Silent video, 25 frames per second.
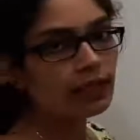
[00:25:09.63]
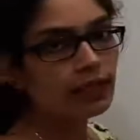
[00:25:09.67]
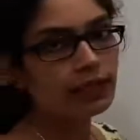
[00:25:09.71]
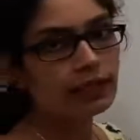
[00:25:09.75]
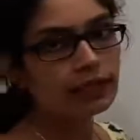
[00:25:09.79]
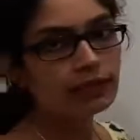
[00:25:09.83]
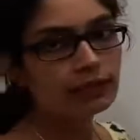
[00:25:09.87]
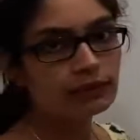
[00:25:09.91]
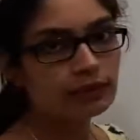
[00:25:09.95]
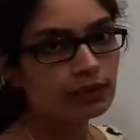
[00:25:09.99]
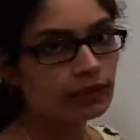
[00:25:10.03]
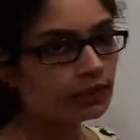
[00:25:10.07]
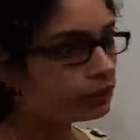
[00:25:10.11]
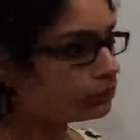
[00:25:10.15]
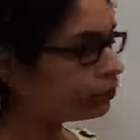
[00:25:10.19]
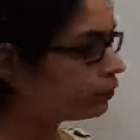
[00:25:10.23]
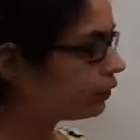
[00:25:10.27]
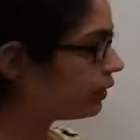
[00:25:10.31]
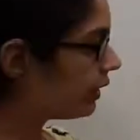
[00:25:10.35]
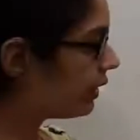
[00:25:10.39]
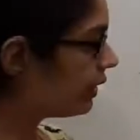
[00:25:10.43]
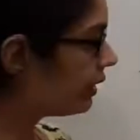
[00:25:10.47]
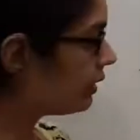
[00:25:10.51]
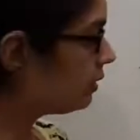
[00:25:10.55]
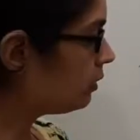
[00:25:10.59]
in such
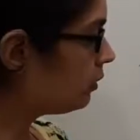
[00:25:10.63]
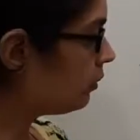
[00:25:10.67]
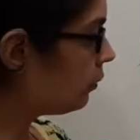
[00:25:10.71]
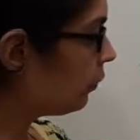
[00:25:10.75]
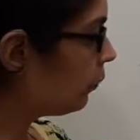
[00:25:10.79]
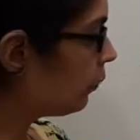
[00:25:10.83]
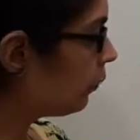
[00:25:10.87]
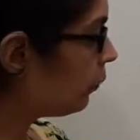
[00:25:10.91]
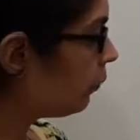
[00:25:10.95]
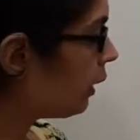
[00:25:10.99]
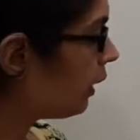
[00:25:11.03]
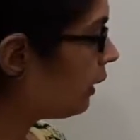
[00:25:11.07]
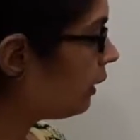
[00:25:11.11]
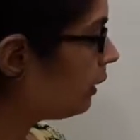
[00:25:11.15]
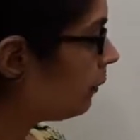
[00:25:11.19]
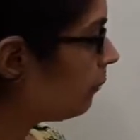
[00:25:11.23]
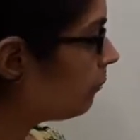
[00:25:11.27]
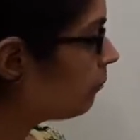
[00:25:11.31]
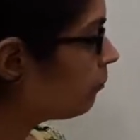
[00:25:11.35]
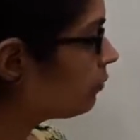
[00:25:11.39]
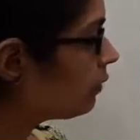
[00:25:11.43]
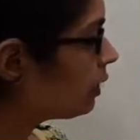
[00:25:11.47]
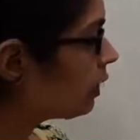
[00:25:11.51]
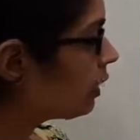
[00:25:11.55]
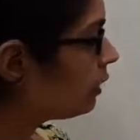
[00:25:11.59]
case when
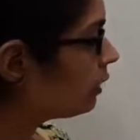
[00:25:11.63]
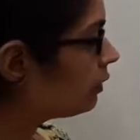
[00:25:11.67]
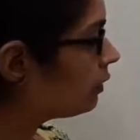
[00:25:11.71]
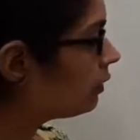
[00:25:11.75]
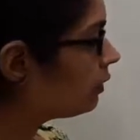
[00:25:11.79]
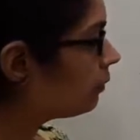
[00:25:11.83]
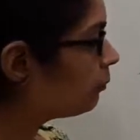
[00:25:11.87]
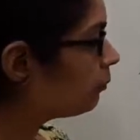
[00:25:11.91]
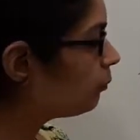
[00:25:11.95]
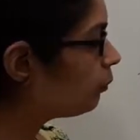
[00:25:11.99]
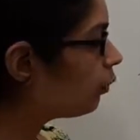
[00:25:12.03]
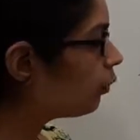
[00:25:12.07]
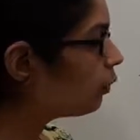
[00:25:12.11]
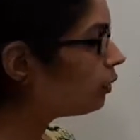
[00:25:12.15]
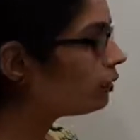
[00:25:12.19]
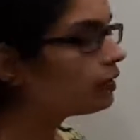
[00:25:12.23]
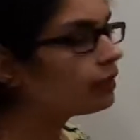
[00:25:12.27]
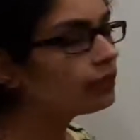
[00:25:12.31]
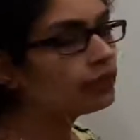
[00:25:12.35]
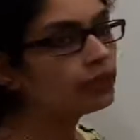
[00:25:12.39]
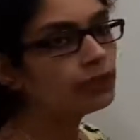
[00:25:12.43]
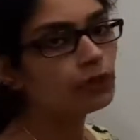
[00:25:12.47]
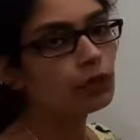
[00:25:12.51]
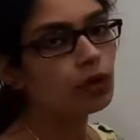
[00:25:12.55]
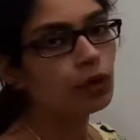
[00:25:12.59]
both the
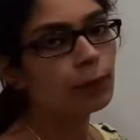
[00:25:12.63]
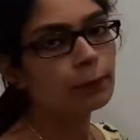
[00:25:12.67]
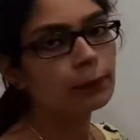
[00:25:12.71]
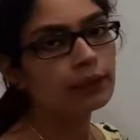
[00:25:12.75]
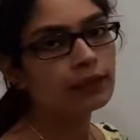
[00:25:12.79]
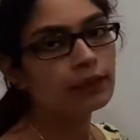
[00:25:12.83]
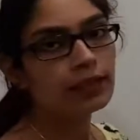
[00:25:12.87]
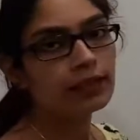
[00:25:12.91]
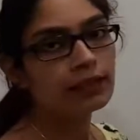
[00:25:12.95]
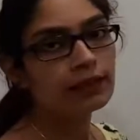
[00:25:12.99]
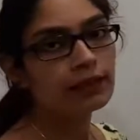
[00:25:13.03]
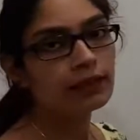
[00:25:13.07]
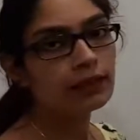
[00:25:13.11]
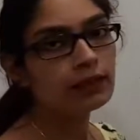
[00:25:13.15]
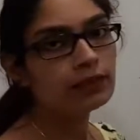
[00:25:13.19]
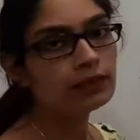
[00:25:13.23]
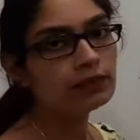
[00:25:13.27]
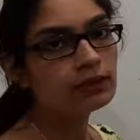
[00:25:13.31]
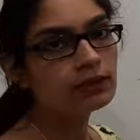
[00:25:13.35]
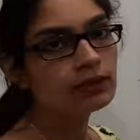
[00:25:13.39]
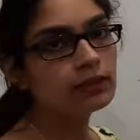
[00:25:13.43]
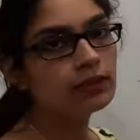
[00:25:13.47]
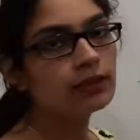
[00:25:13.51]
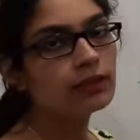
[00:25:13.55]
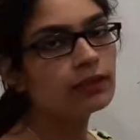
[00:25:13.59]

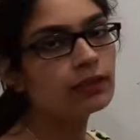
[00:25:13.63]
denominators,